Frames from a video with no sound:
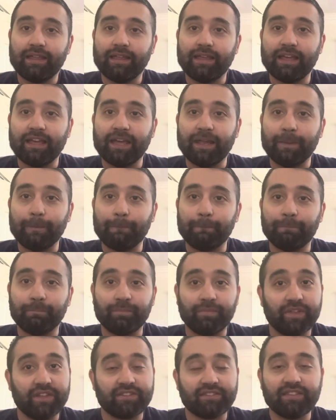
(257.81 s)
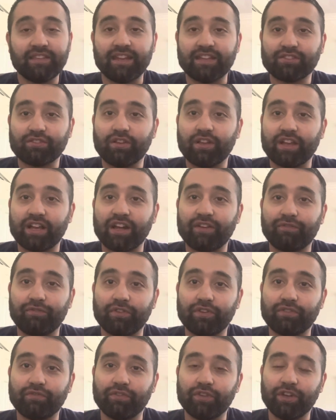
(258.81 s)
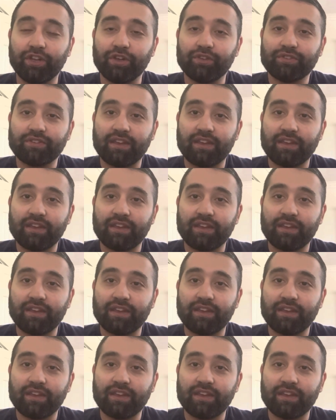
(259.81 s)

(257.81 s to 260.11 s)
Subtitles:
And let's see. That's all I got for this video